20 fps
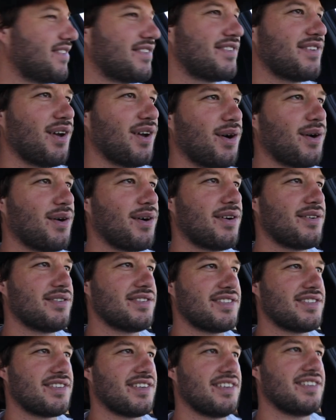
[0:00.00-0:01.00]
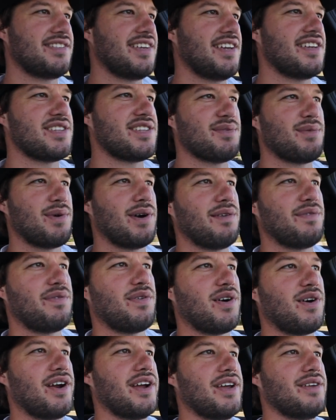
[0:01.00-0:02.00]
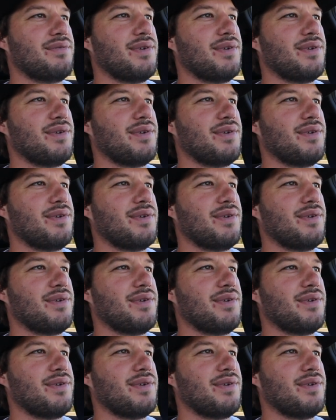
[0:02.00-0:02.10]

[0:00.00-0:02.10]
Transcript: So I was just gonna take their word for it,